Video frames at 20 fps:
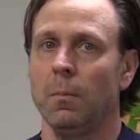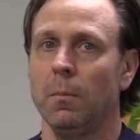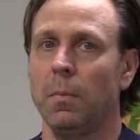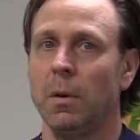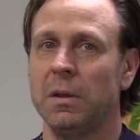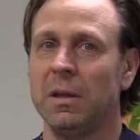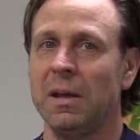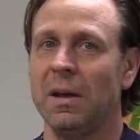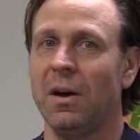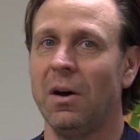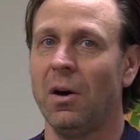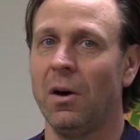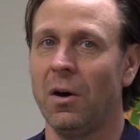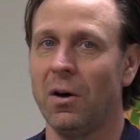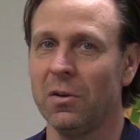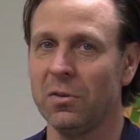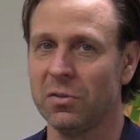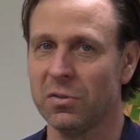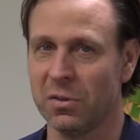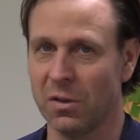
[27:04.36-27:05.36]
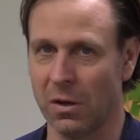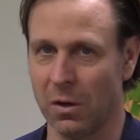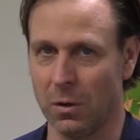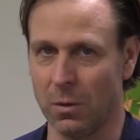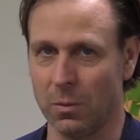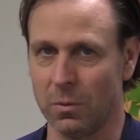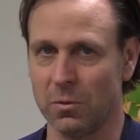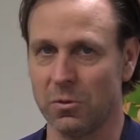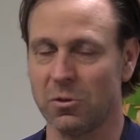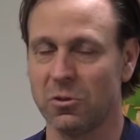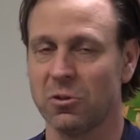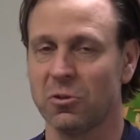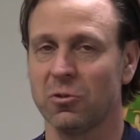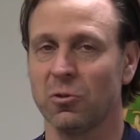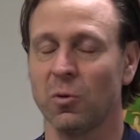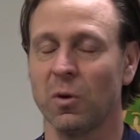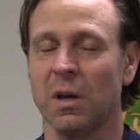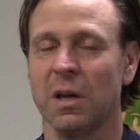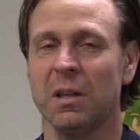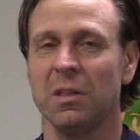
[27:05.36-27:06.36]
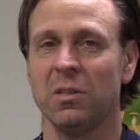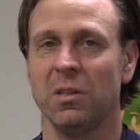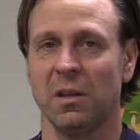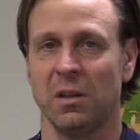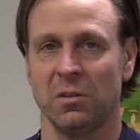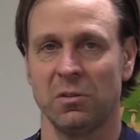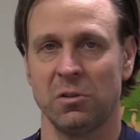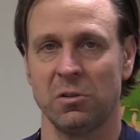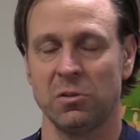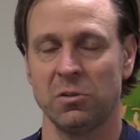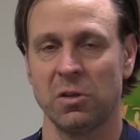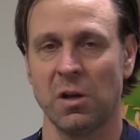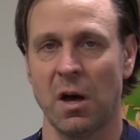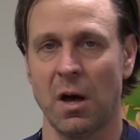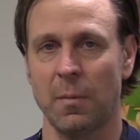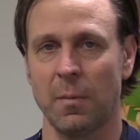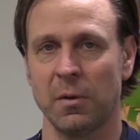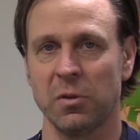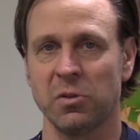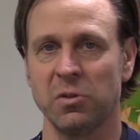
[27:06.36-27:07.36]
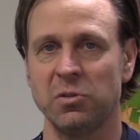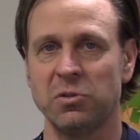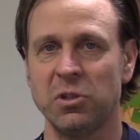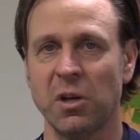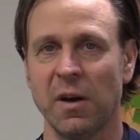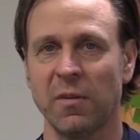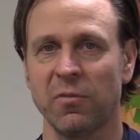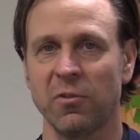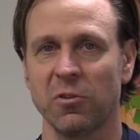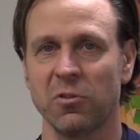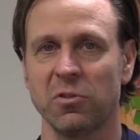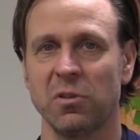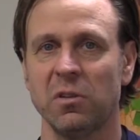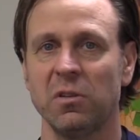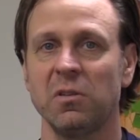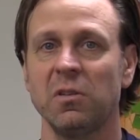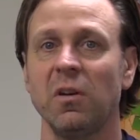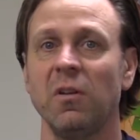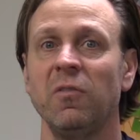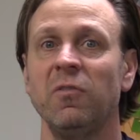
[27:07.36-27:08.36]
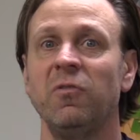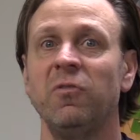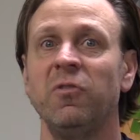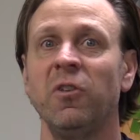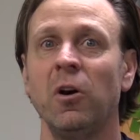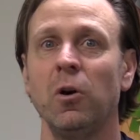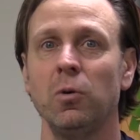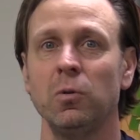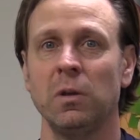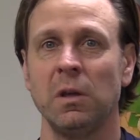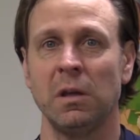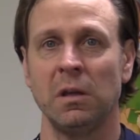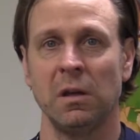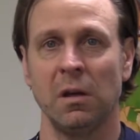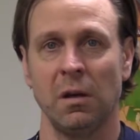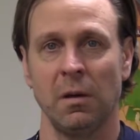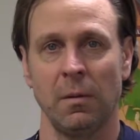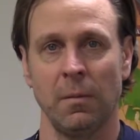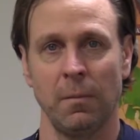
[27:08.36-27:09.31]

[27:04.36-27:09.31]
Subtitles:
But it also strengthened Thomas Jefferson's voting